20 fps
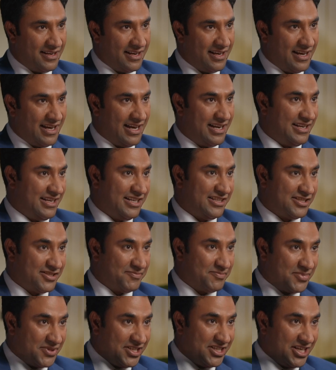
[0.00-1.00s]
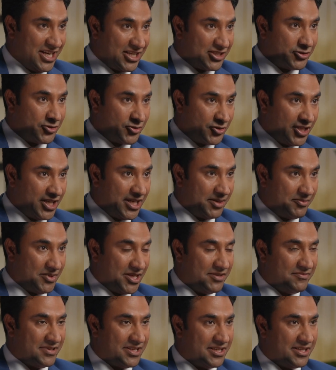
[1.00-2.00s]
And it's pretty extreme.
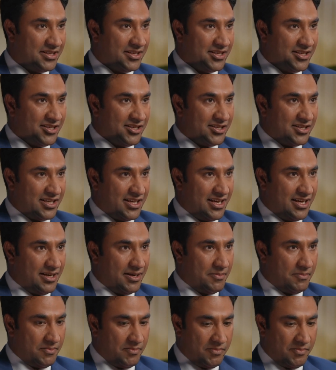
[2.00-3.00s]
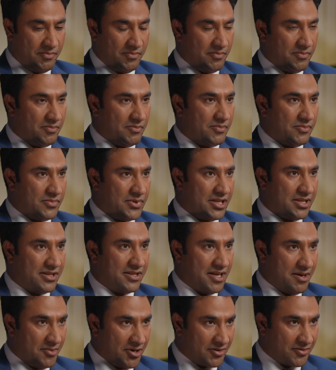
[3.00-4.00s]
Even the
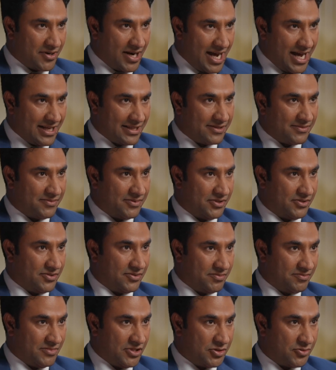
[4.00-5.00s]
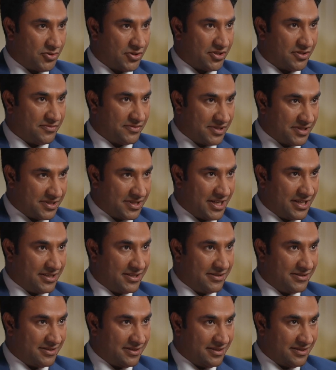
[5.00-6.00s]
Democrats, which majority of the state
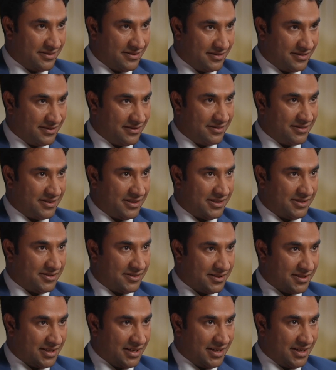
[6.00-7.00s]
is